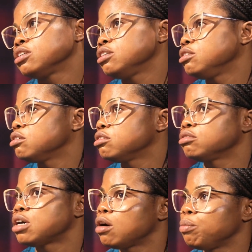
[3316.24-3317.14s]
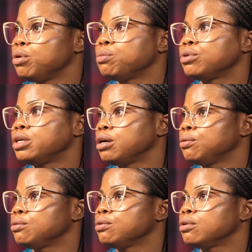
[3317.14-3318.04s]
You know, our people
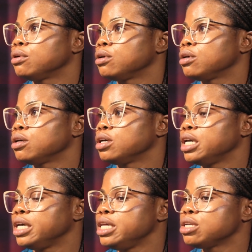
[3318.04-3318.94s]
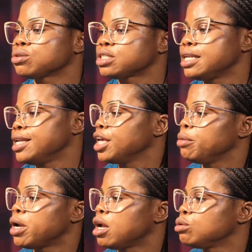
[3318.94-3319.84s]
now, it is
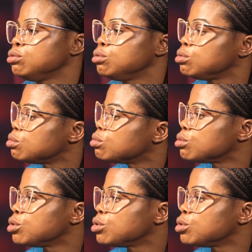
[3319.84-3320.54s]
Ochandege Barabu.